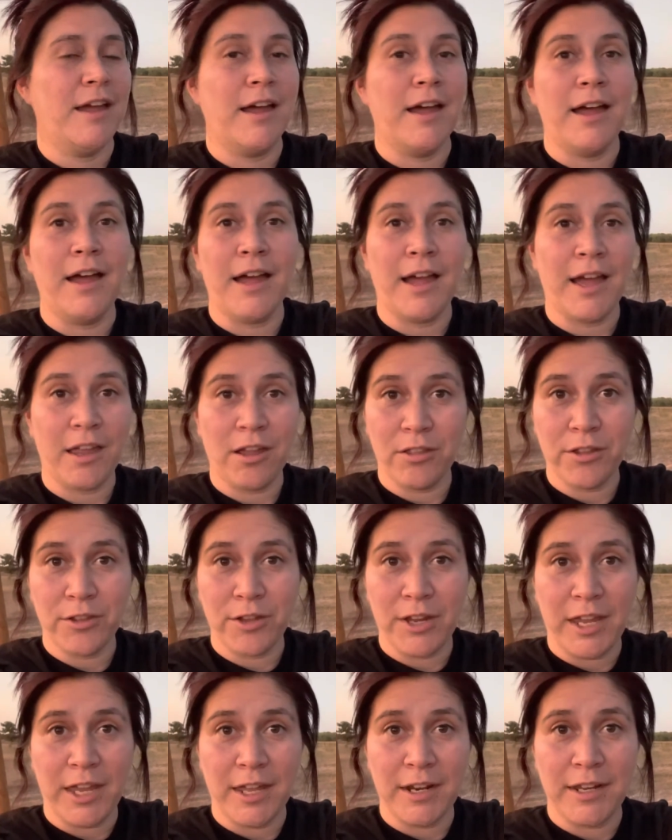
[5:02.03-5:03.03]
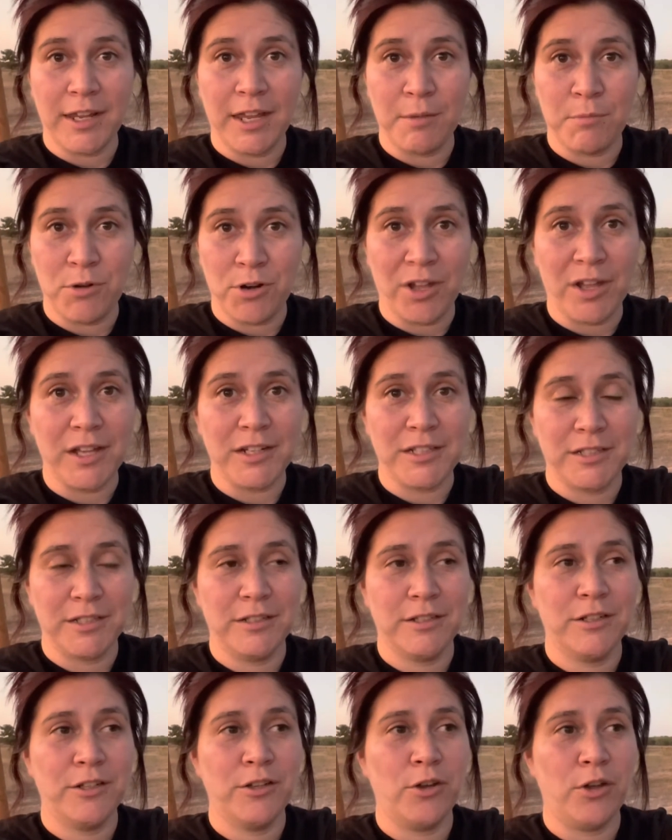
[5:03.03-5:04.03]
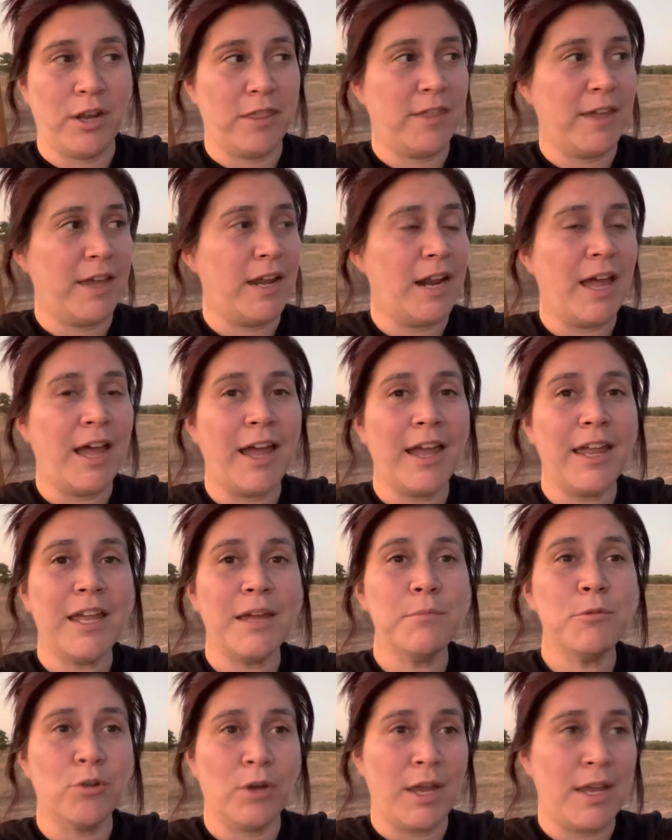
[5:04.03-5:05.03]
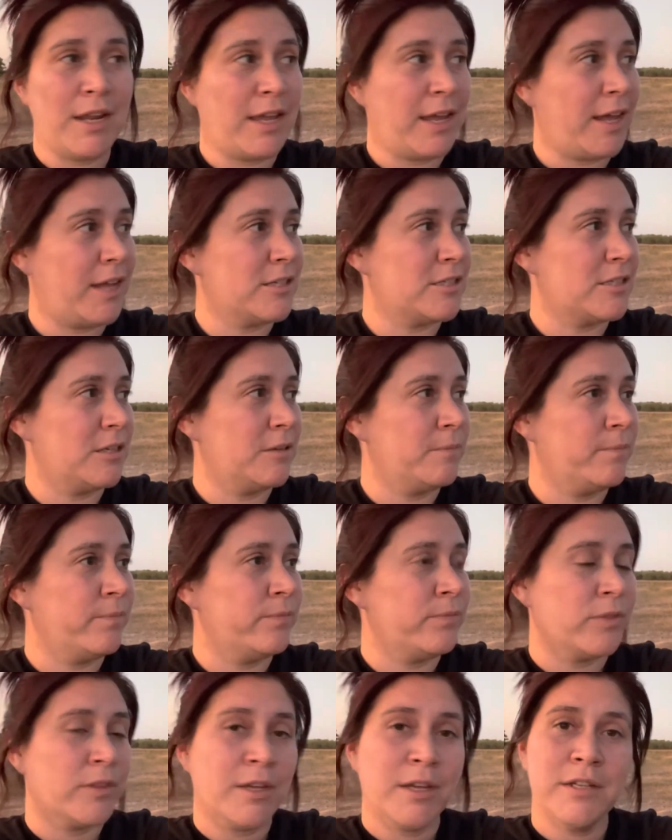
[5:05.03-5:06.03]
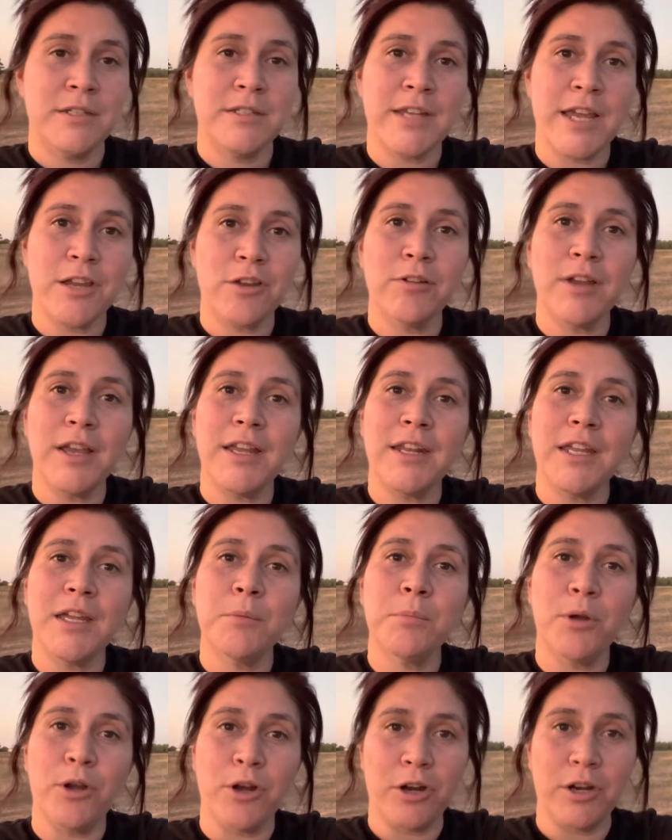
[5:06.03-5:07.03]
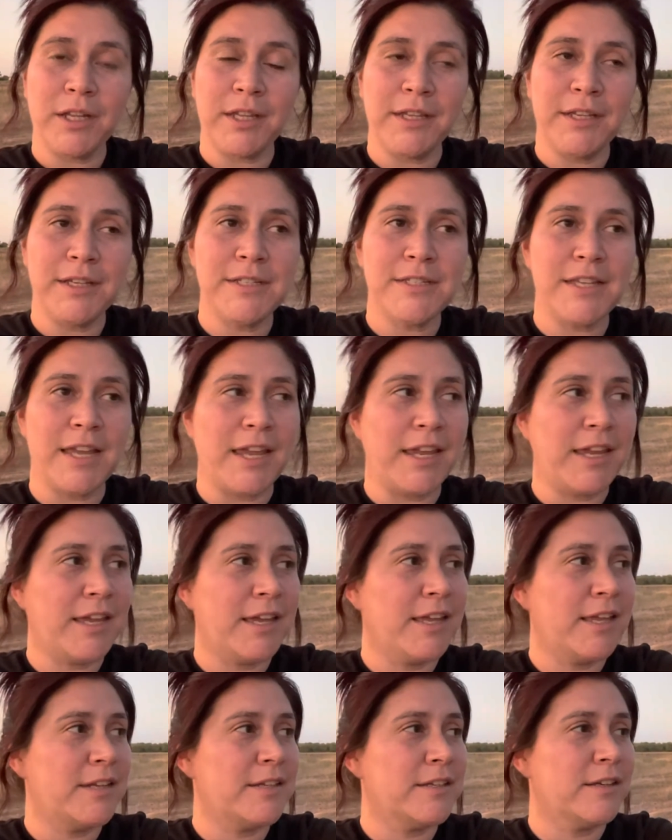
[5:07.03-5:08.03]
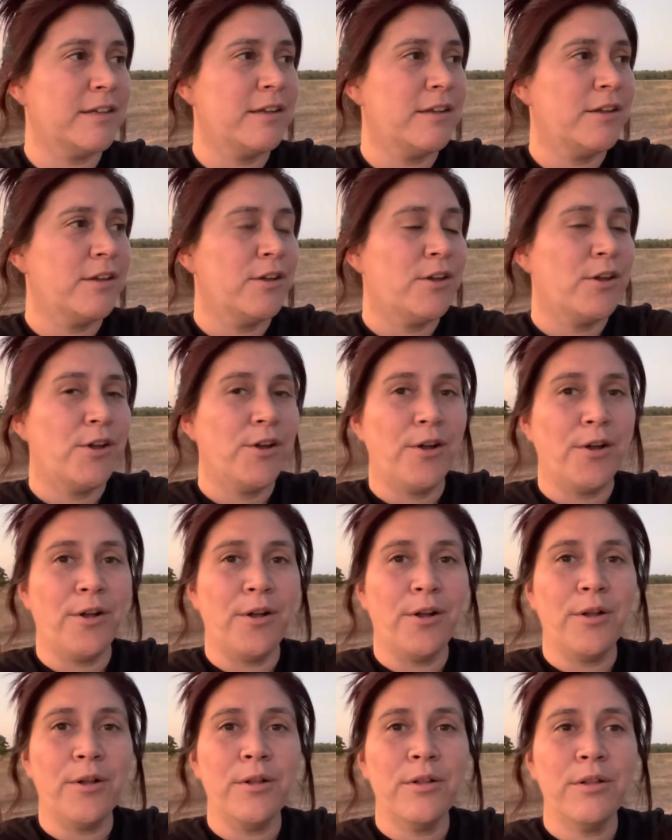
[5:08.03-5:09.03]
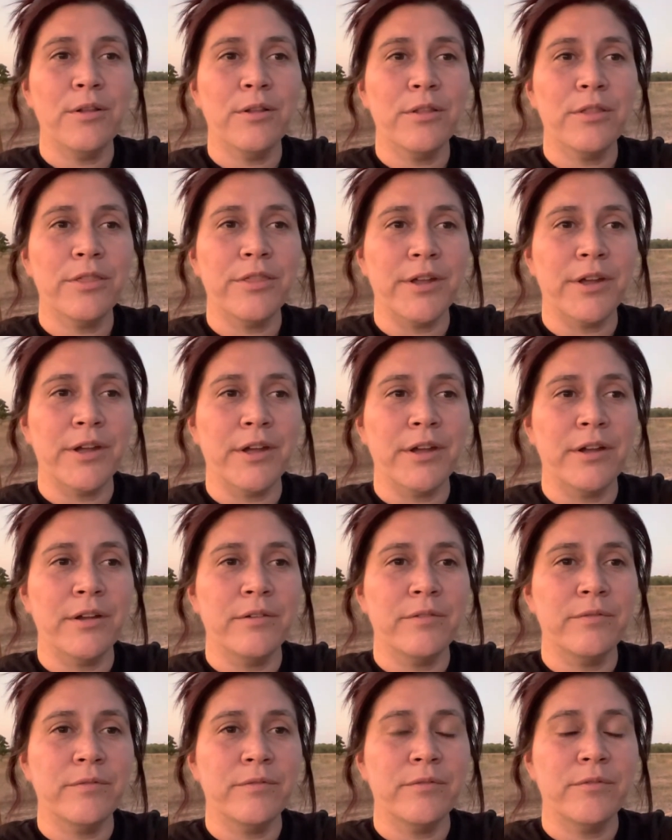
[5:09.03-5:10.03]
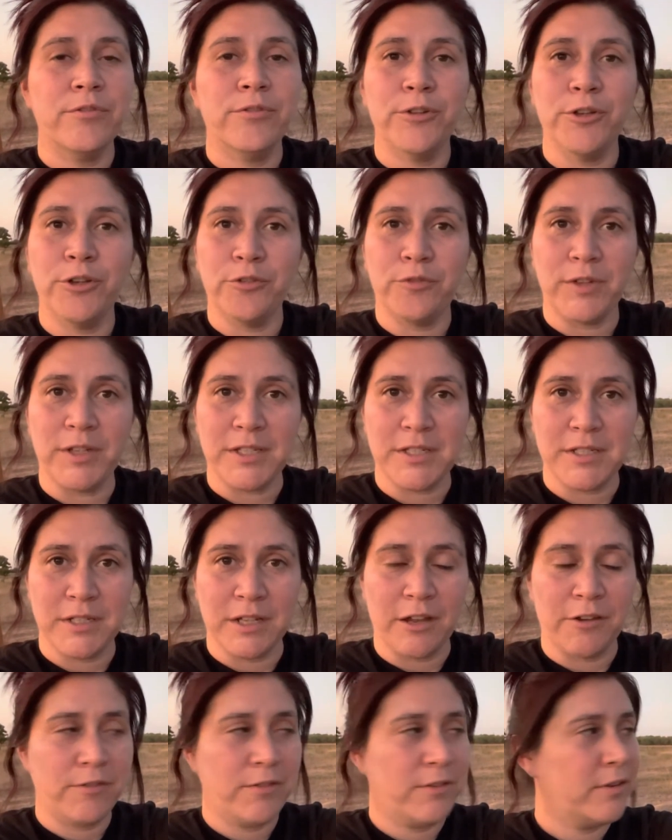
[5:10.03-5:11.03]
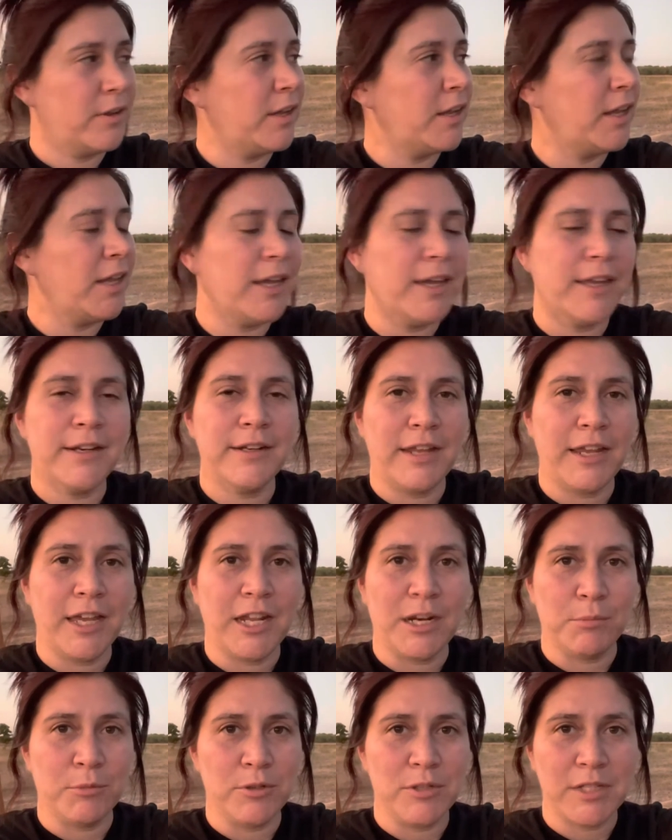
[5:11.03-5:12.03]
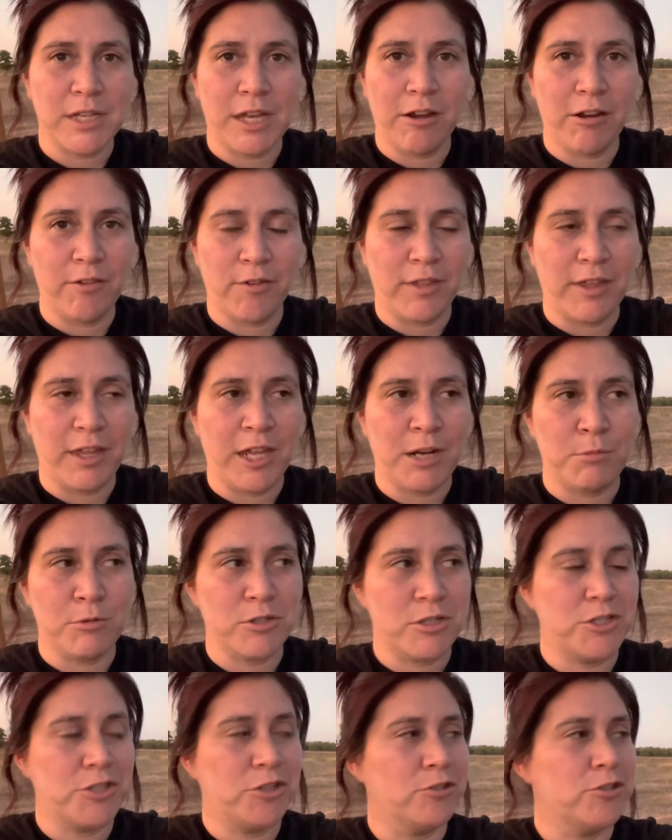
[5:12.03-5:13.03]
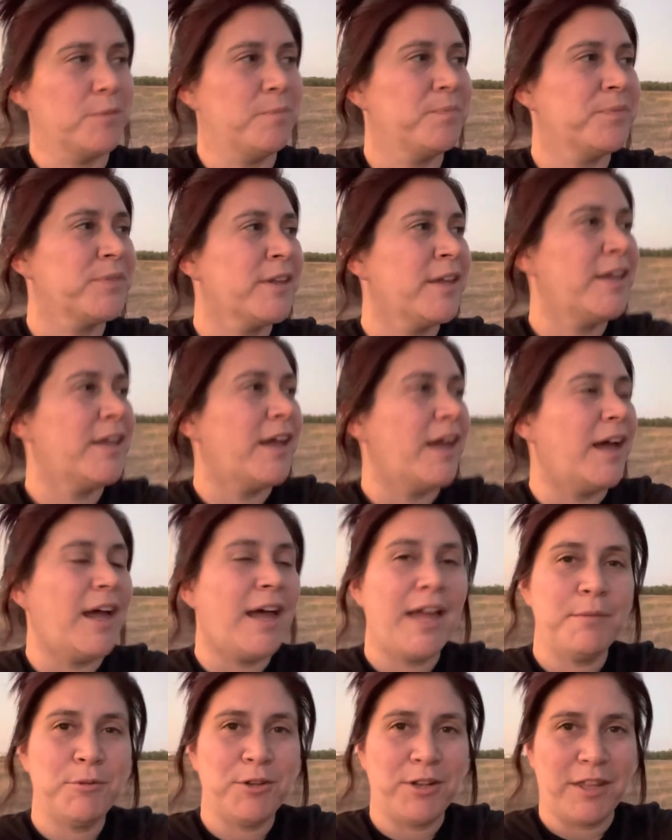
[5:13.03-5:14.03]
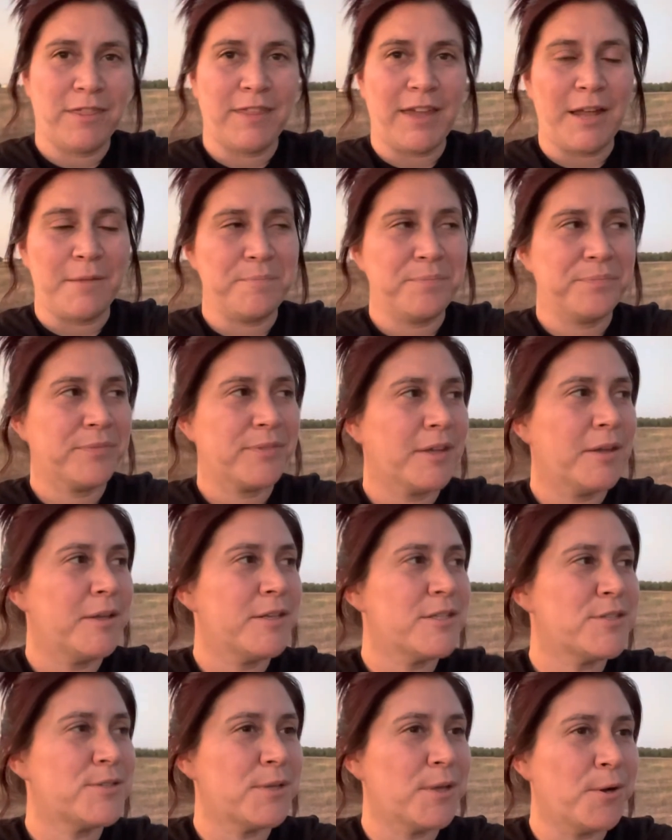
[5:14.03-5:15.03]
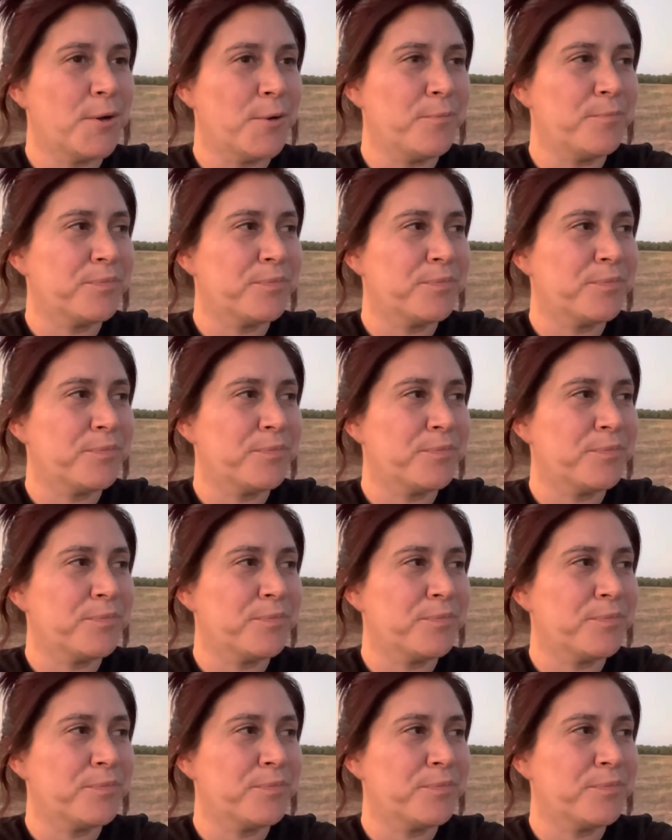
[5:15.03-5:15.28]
I, on the other hand, am not good at that. I am great at decorating parties and all the floofy stuff and animals, caring for the animals and children. I'm good at that. So